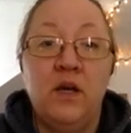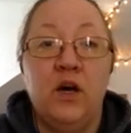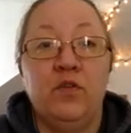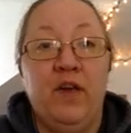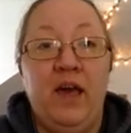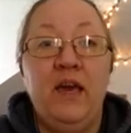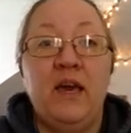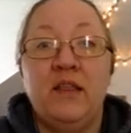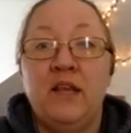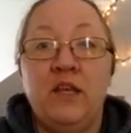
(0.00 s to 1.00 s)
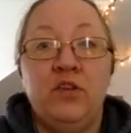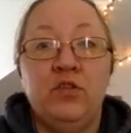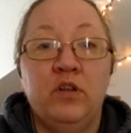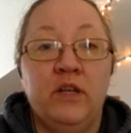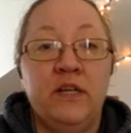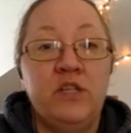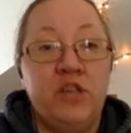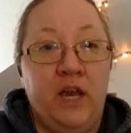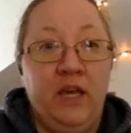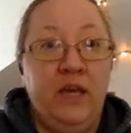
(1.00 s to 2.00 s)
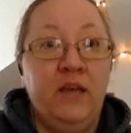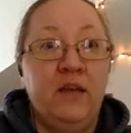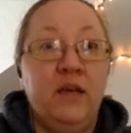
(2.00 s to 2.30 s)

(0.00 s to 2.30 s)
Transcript: Okay, and then you'll click check it.